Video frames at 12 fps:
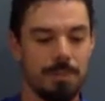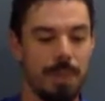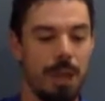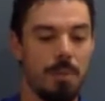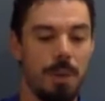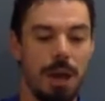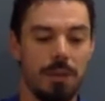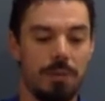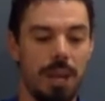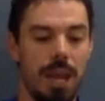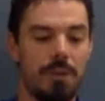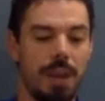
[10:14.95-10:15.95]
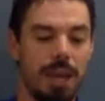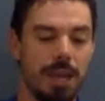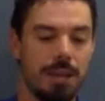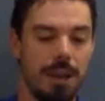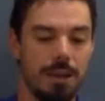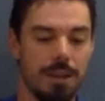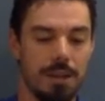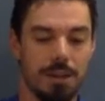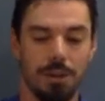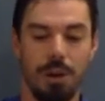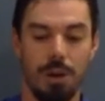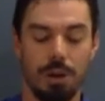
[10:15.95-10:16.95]
I even have a handout
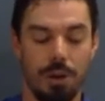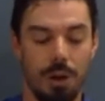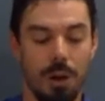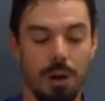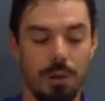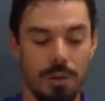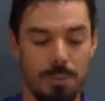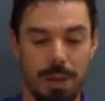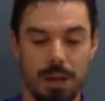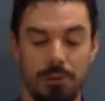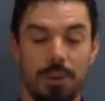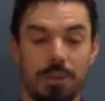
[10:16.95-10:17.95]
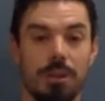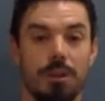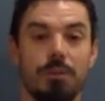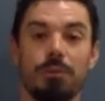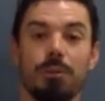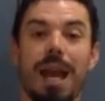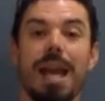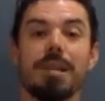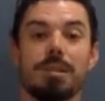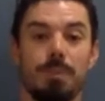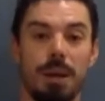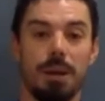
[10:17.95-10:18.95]
here on all the benefits of
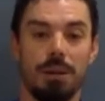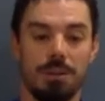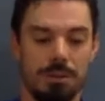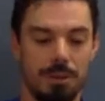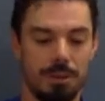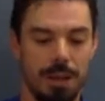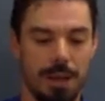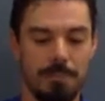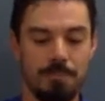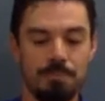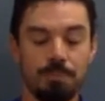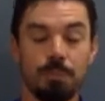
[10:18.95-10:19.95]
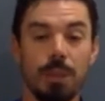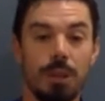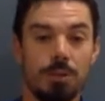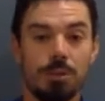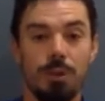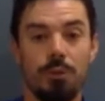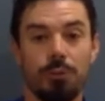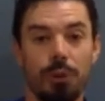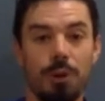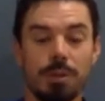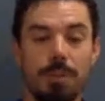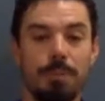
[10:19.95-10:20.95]
raspberries. Okay, so
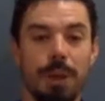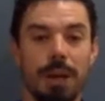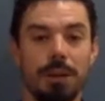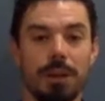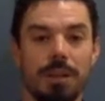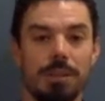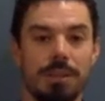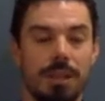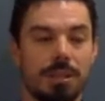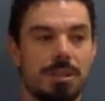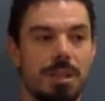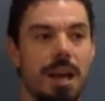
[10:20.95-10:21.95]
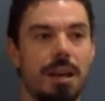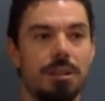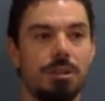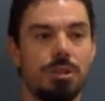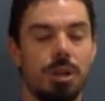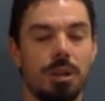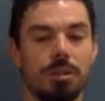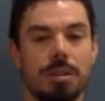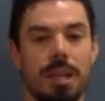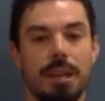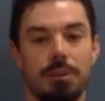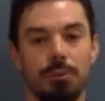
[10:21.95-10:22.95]
frozen berries, it's not just
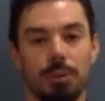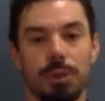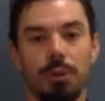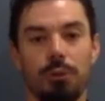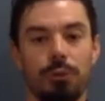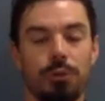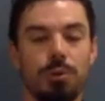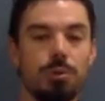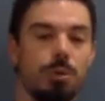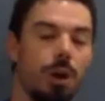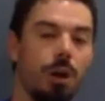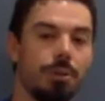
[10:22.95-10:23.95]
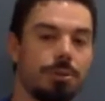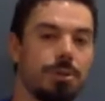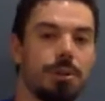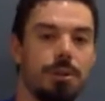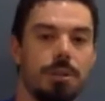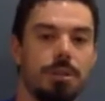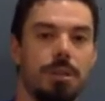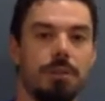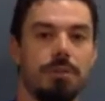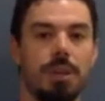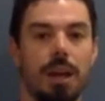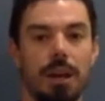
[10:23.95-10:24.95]
a real food alternative
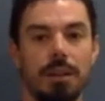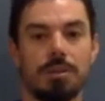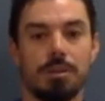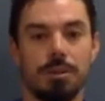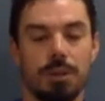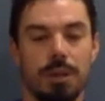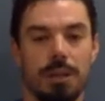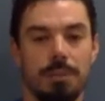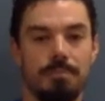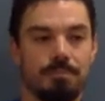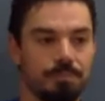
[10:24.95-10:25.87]
to ice cream.